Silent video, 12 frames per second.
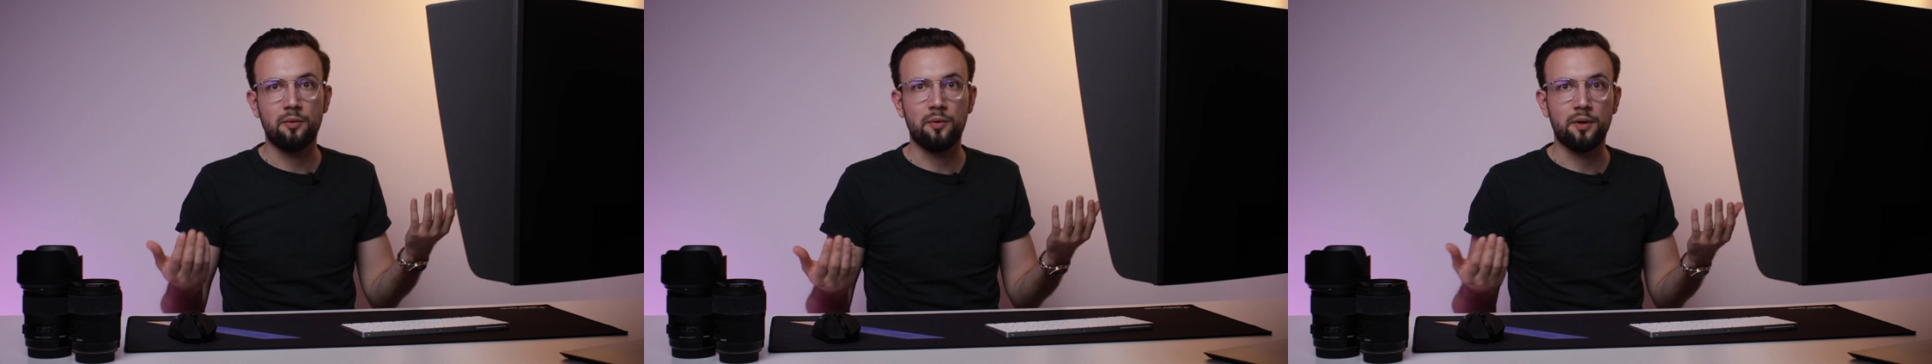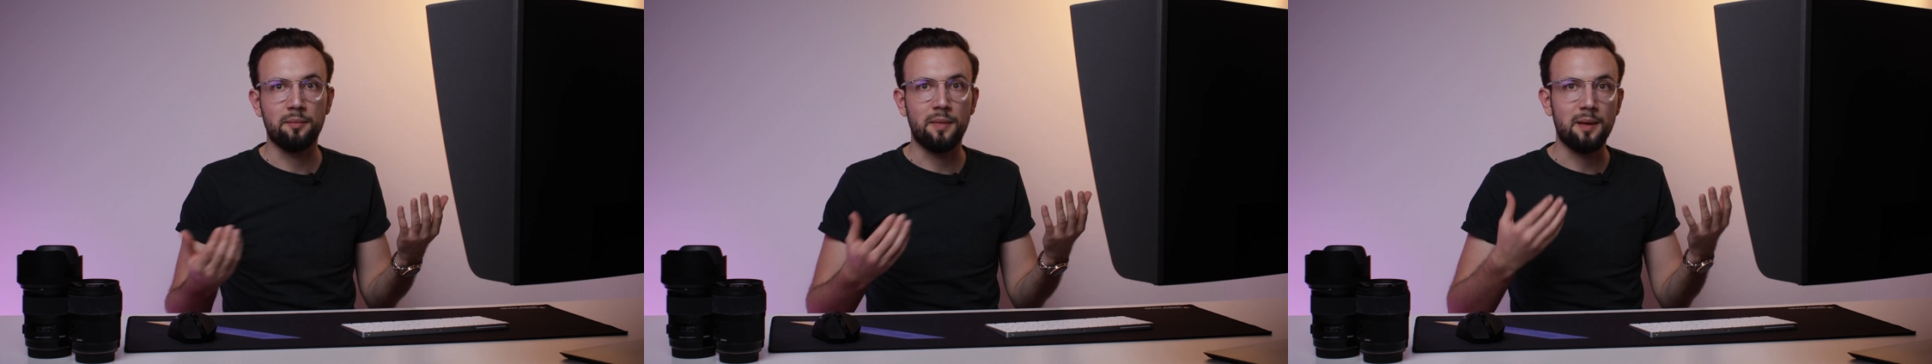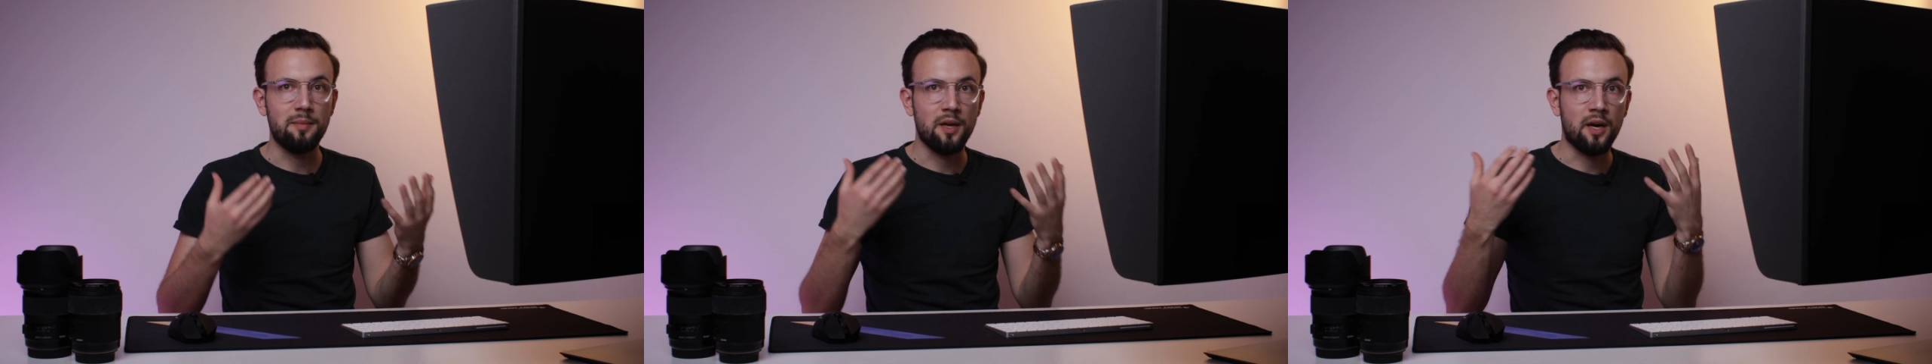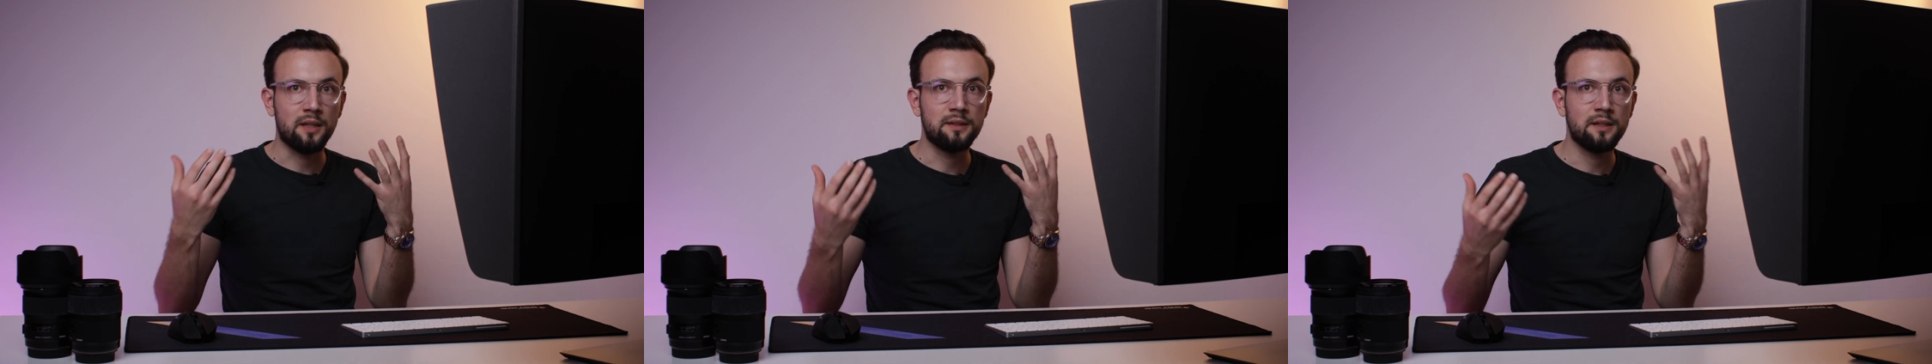or maybe
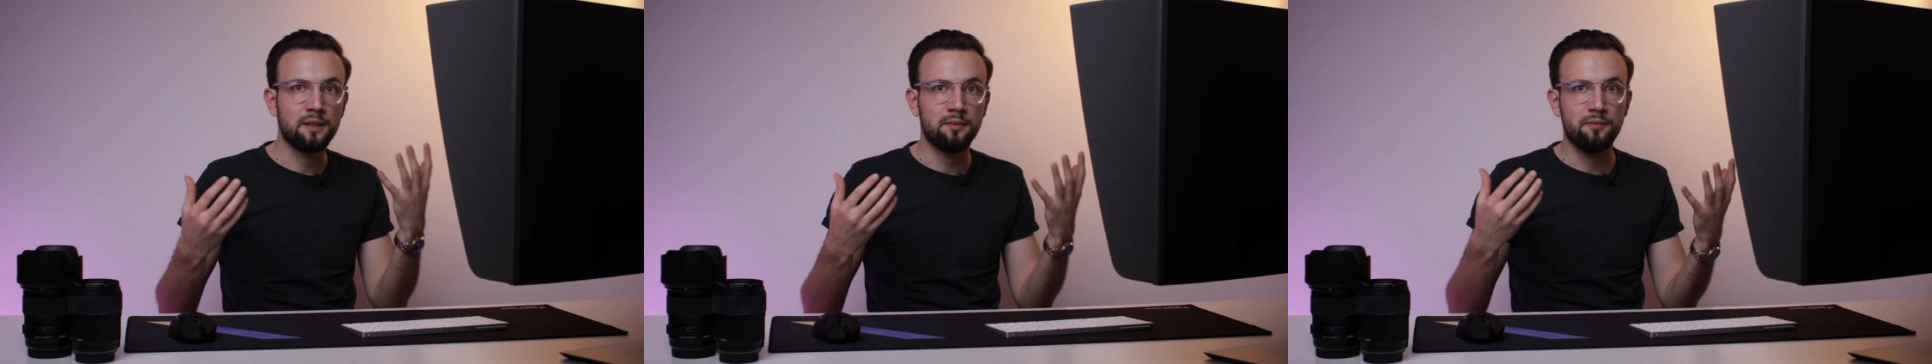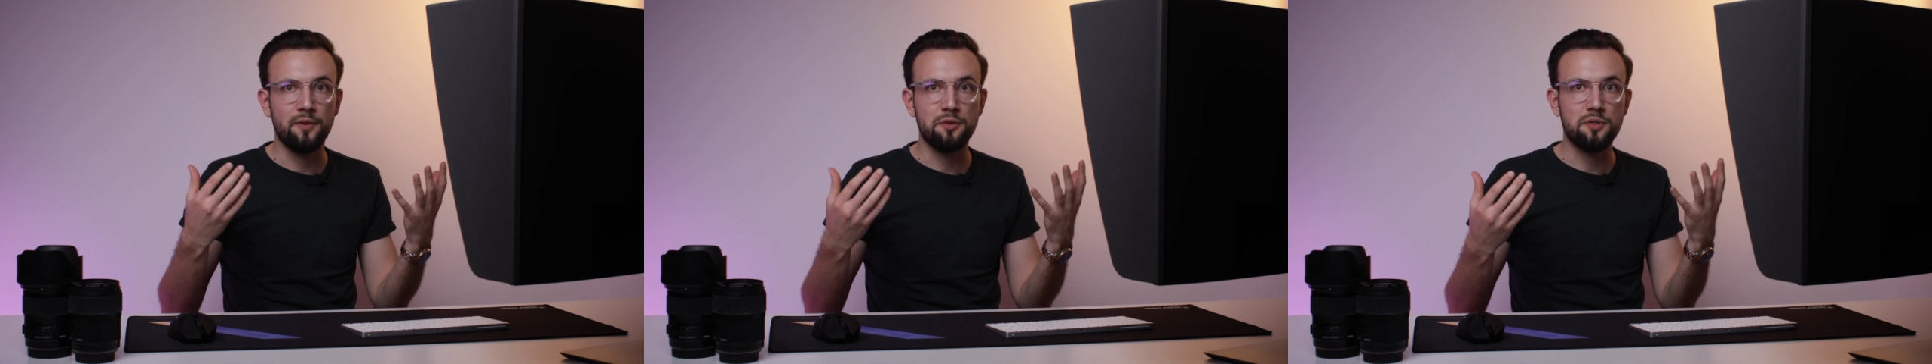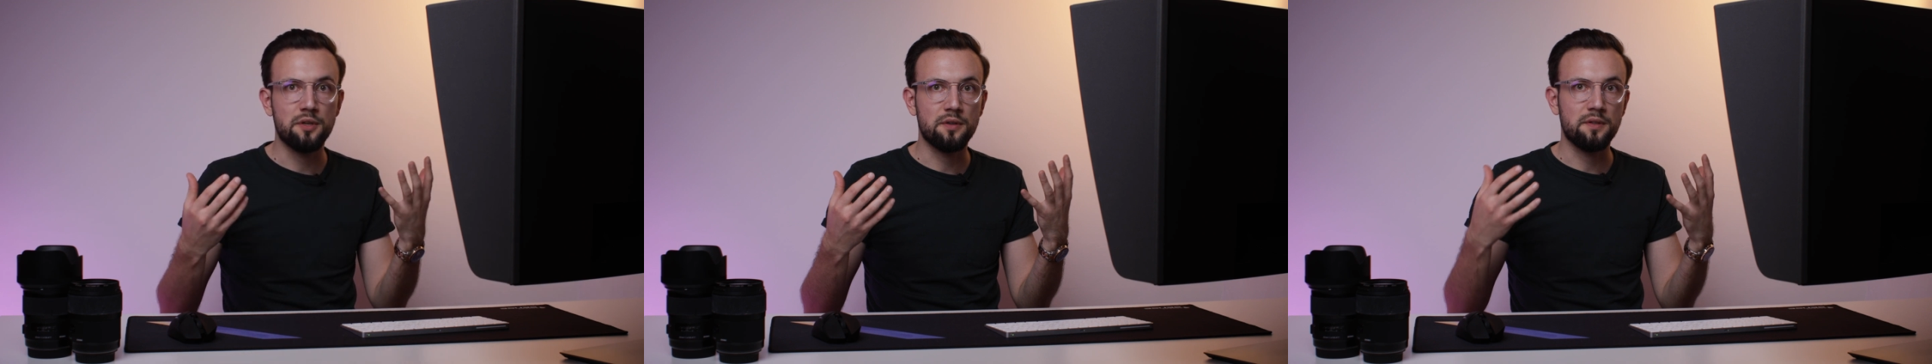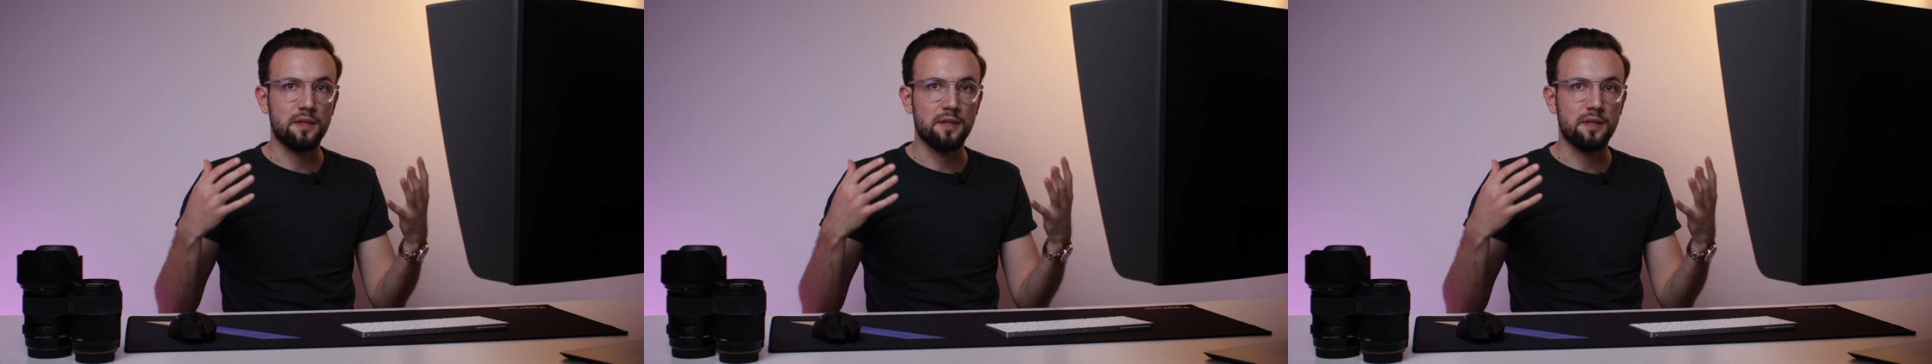other features.